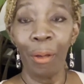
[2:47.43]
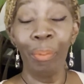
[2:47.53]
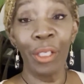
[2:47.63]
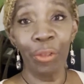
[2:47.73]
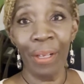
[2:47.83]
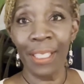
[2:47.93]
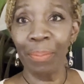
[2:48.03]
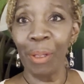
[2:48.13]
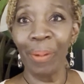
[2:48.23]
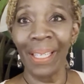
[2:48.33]
But
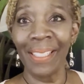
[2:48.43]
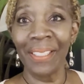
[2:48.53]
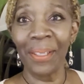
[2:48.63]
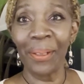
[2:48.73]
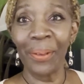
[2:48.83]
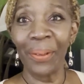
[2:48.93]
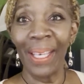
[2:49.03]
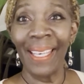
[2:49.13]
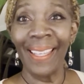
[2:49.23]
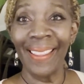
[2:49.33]
trust me when I tell you,
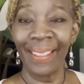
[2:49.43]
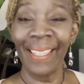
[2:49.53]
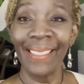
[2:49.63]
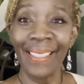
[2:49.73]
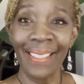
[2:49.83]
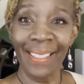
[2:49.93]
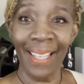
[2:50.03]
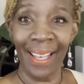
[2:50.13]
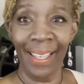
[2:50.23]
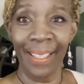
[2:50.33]
they
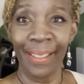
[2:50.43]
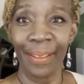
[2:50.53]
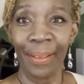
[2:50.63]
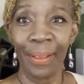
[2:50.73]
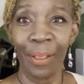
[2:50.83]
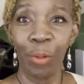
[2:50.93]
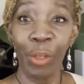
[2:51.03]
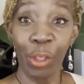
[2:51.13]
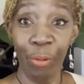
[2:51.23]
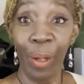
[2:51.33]
decide
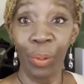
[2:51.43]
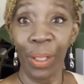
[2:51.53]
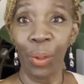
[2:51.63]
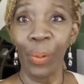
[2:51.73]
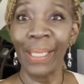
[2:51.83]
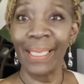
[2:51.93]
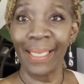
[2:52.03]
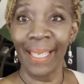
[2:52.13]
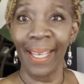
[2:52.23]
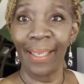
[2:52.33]
which route they're going to
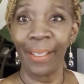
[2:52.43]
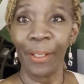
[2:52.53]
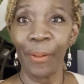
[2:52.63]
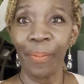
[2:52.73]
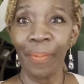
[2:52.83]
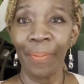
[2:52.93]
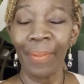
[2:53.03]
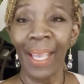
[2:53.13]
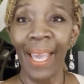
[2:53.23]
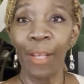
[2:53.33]
take.
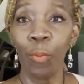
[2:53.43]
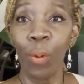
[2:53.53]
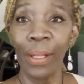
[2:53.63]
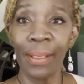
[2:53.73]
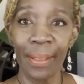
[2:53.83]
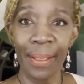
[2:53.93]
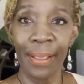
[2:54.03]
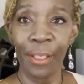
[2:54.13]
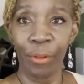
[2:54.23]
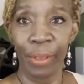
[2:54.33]
And once the
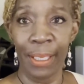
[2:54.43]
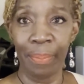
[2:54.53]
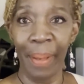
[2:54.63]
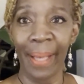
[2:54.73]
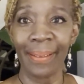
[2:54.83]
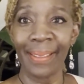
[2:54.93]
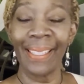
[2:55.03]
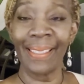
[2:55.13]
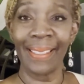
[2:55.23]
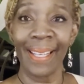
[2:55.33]
disrespect, the
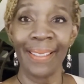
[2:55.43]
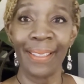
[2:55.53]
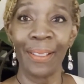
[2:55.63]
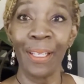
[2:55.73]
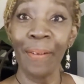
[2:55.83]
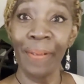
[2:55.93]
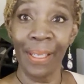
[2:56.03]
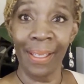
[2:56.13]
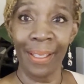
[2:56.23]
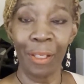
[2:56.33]

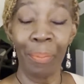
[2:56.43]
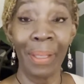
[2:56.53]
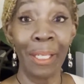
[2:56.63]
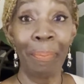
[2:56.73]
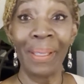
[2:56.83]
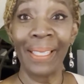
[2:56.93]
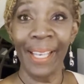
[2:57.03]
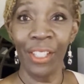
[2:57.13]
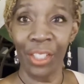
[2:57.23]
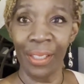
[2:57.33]
insensitivity, and the
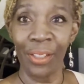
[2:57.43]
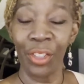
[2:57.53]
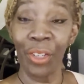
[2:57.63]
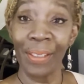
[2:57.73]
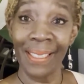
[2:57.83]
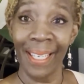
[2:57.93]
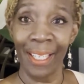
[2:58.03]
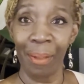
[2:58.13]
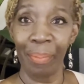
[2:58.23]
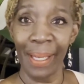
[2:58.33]
manipulation starts
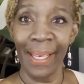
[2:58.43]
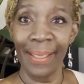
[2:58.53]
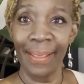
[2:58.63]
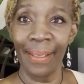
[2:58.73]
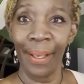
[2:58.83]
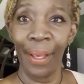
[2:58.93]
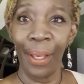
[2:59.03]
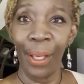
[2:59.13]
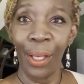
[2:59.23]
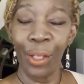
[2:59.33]
taking place,
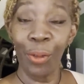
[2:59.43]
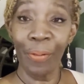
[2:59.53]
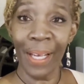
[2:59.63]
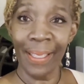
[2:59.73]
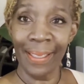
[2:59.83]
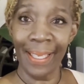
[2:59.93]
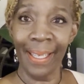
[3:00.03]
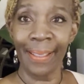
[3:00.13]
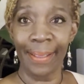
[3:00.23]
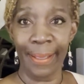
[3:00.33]
you've got to
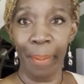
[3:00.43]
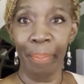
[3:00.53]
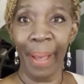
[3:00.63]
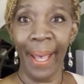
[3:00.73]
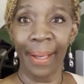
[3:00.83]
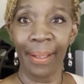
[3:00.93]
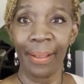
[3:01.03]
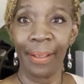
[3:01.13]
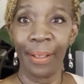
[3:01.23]
take a step back